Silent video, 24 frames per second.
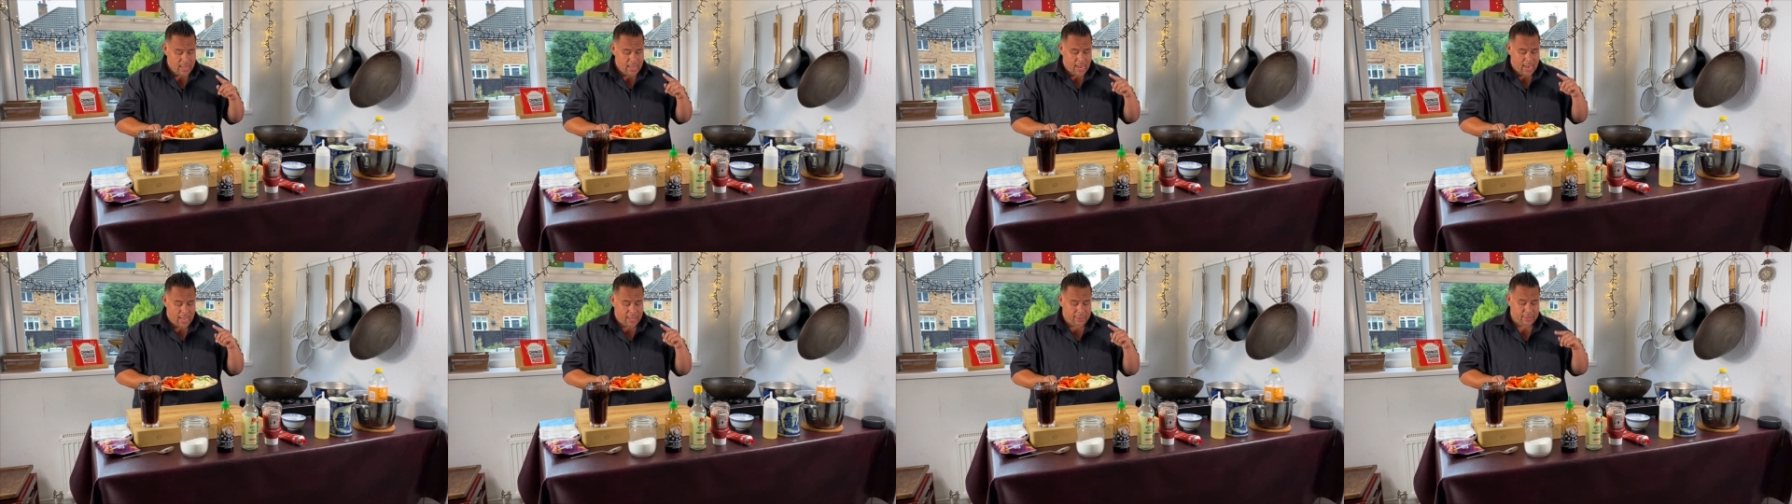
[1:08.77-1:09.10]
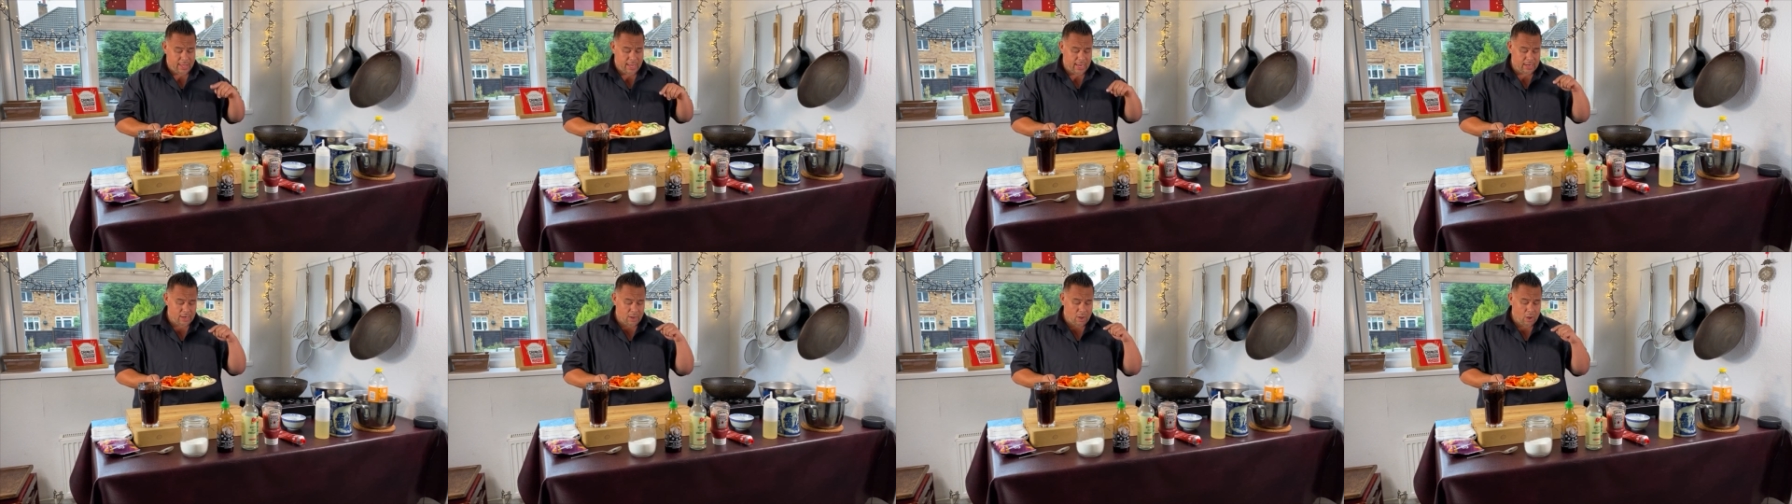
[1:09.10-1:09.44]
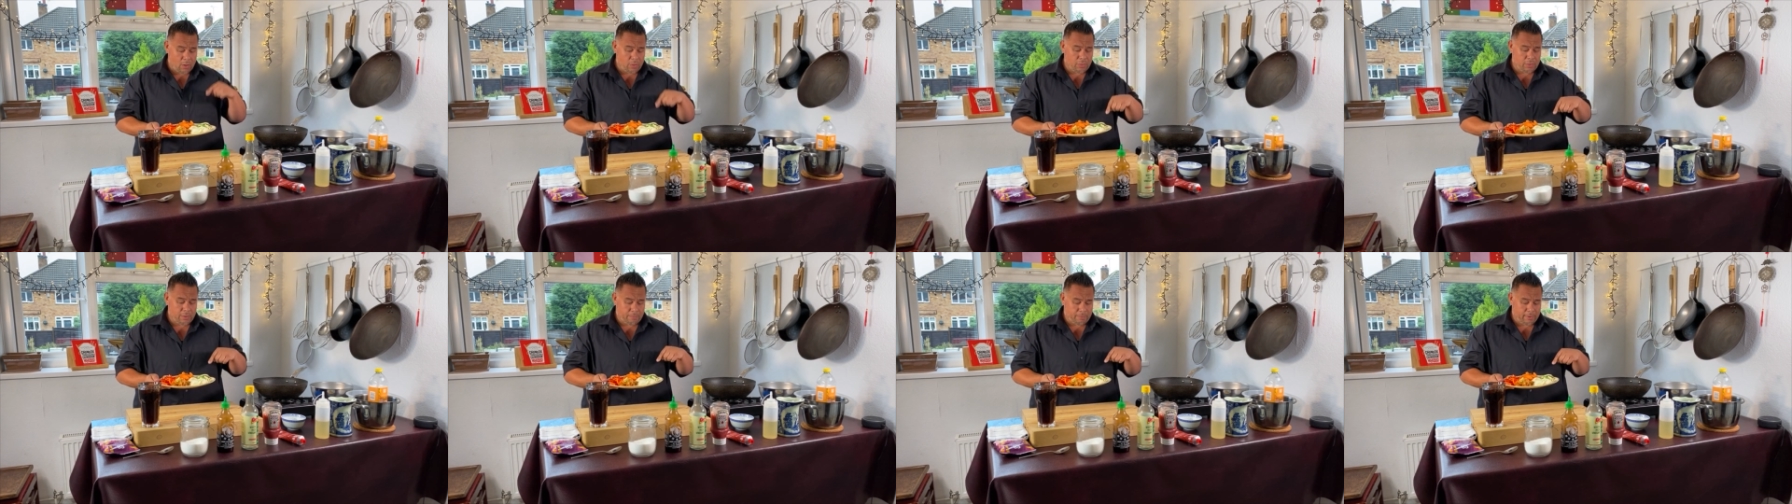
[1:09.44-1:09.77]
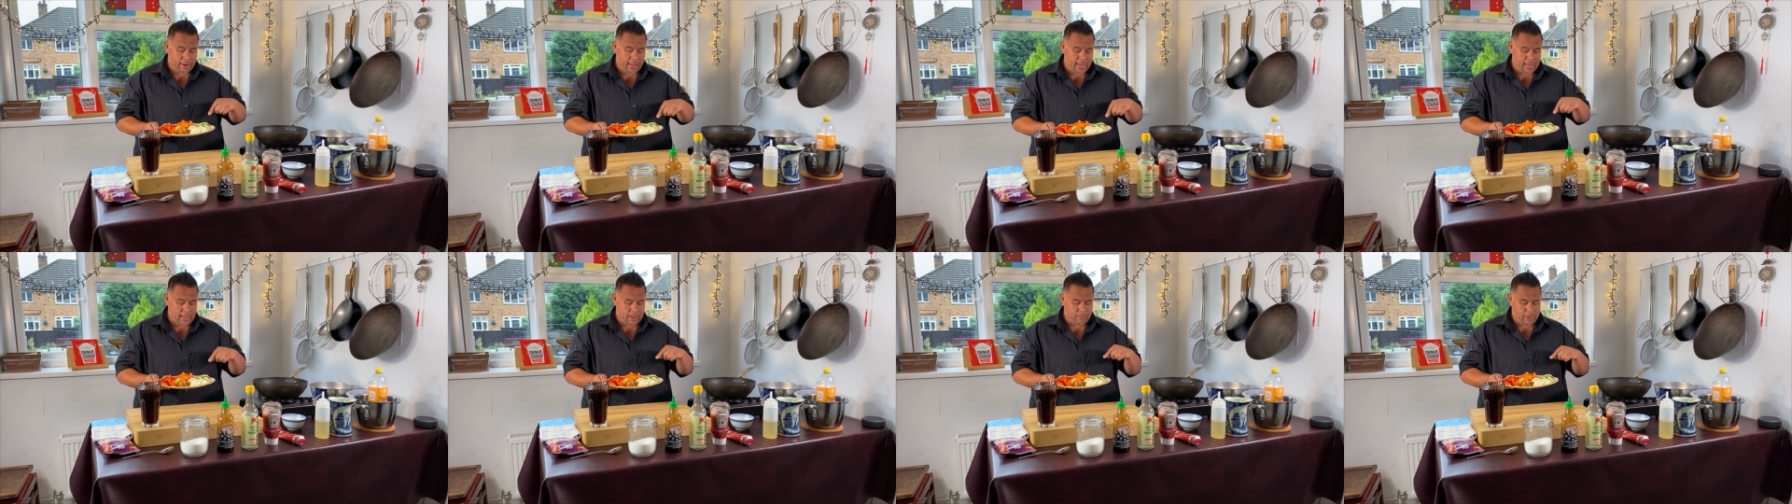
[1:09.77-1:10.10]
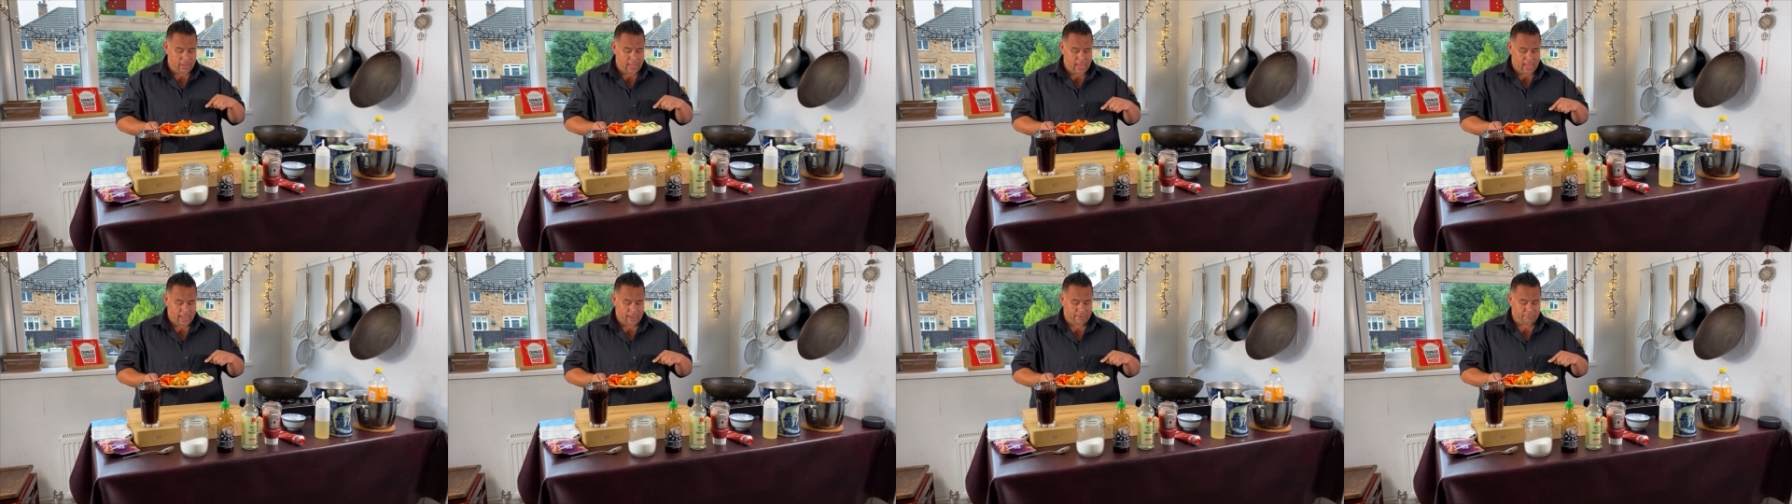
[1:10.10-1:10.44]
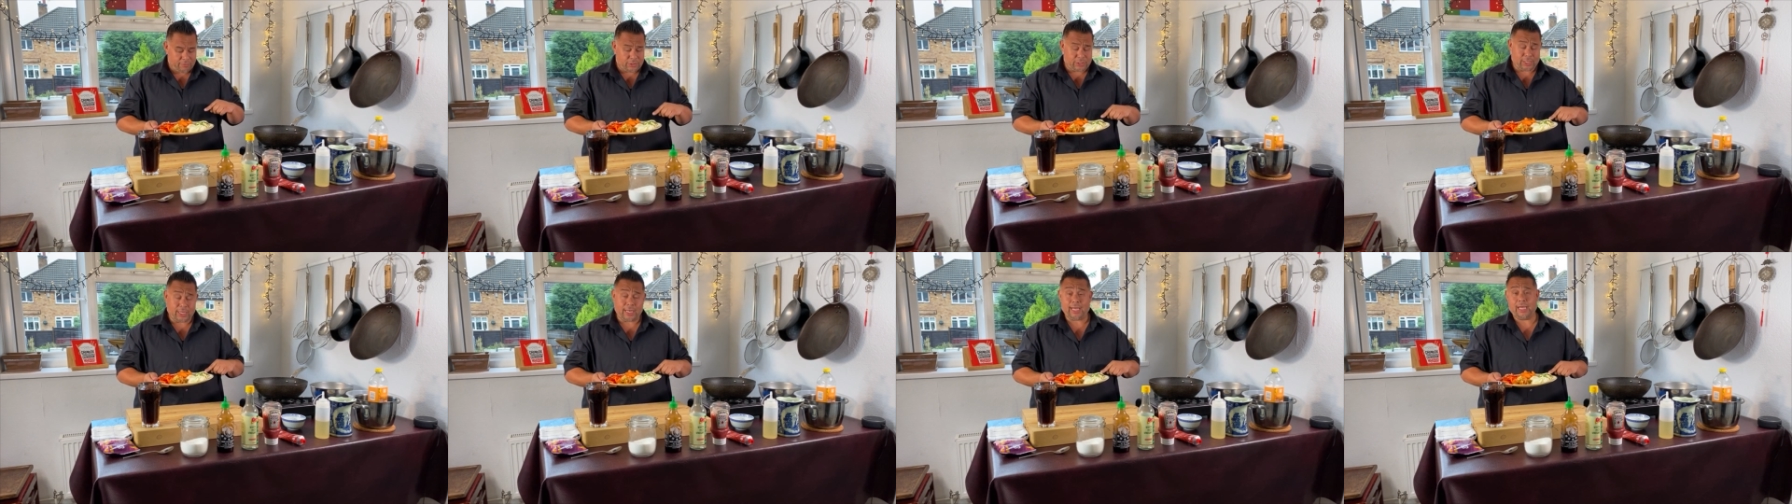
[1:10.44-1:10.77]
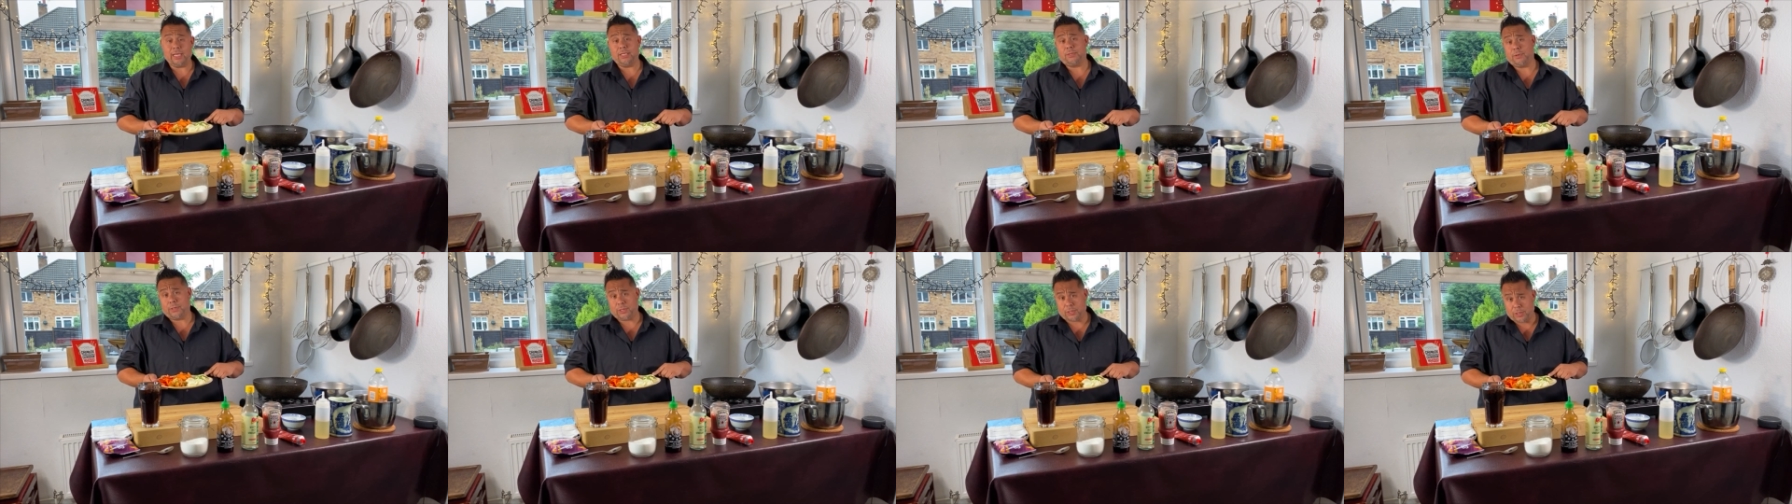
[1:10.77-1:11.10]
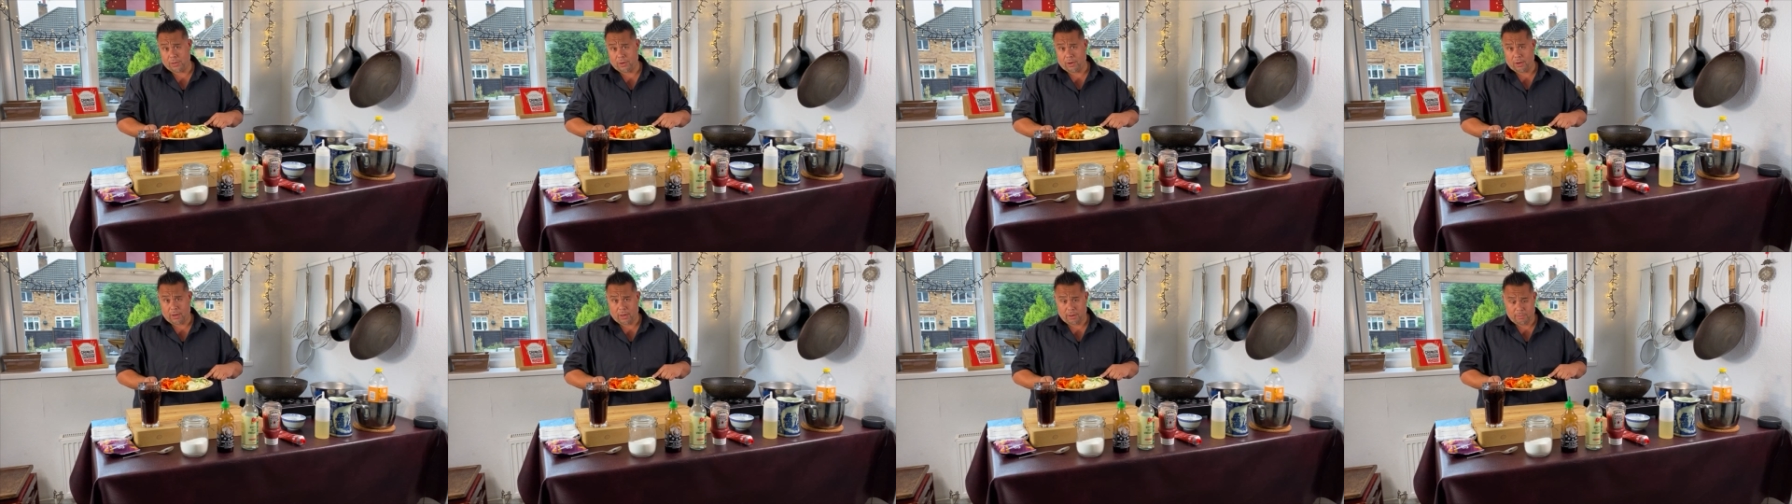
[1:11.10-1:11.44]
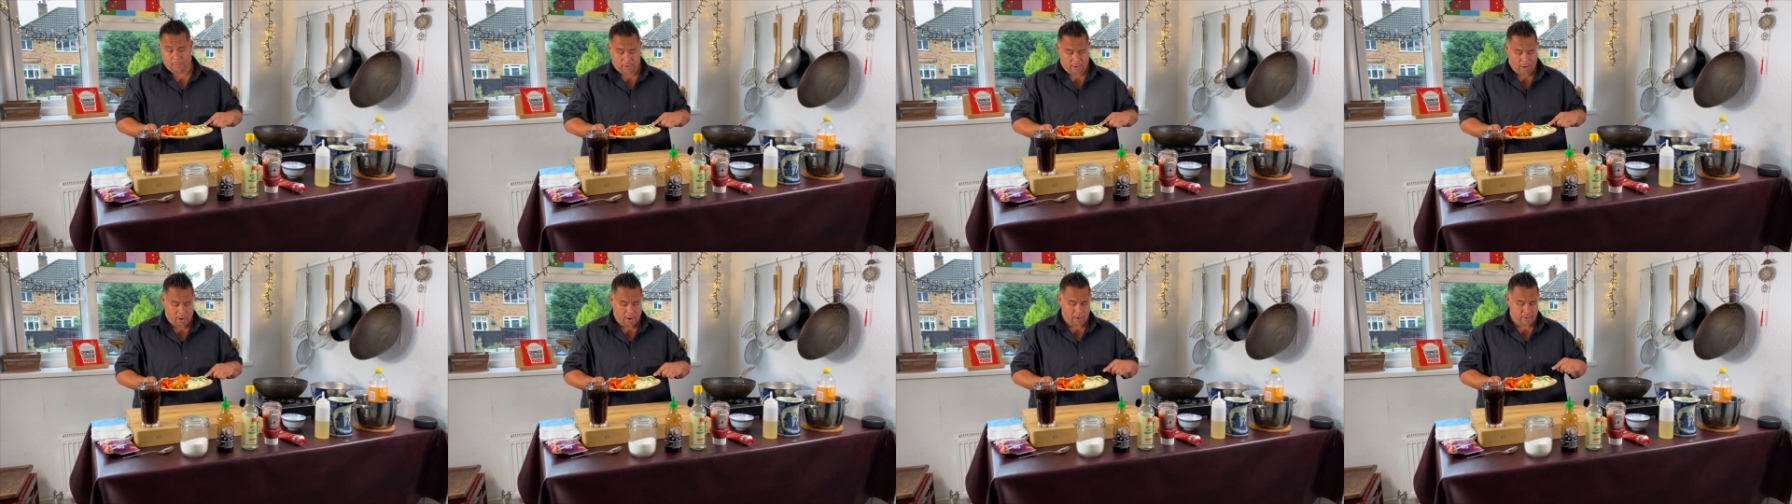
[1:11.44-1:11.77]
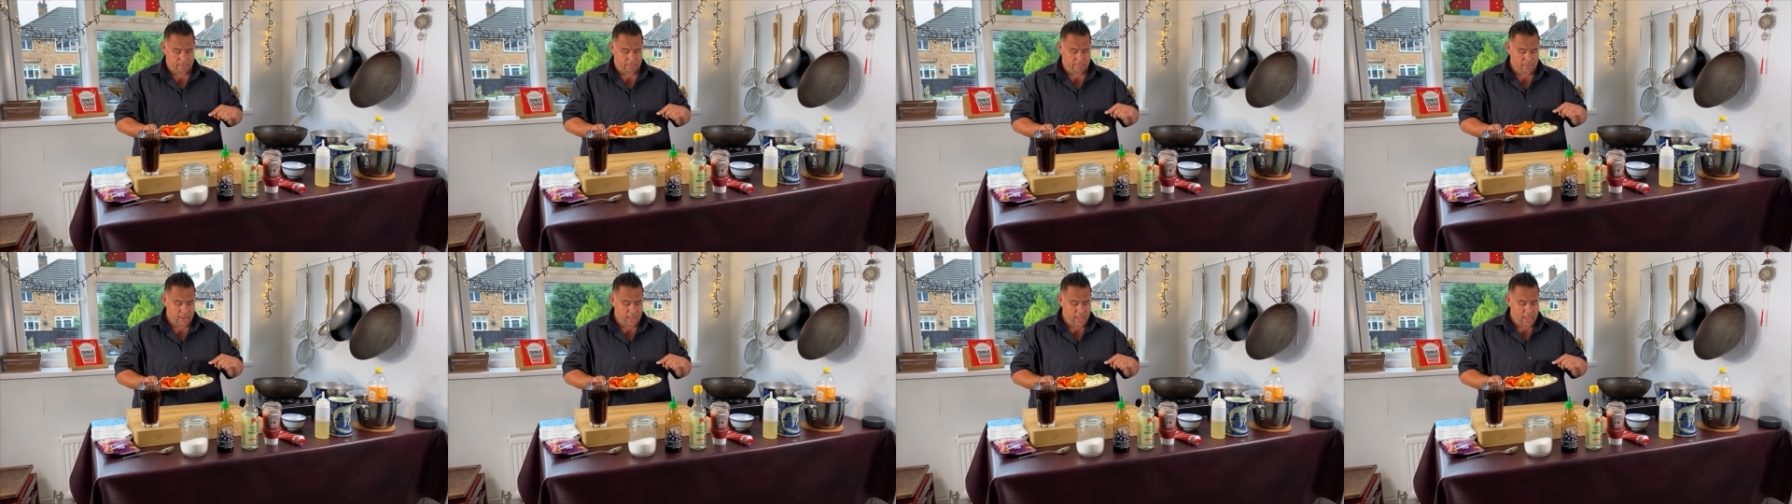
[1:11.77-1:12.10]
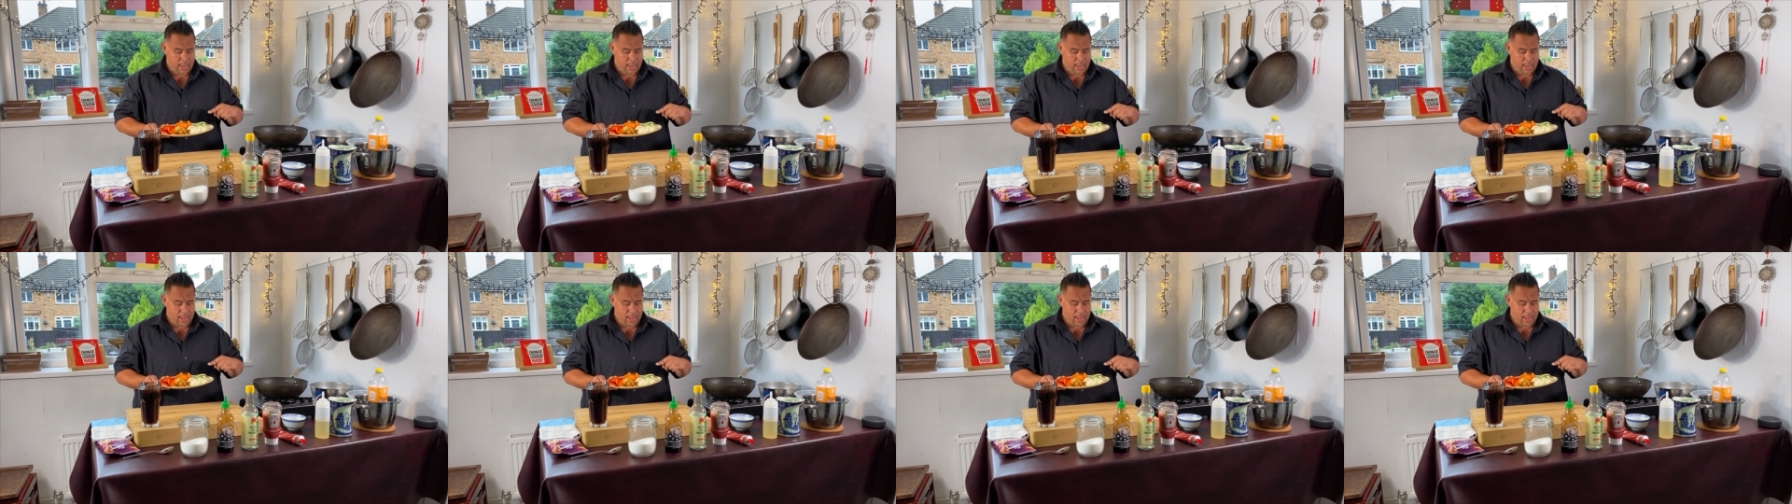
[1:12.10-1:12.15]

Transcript: And then on the plate, we have chilies, which are not homegrown,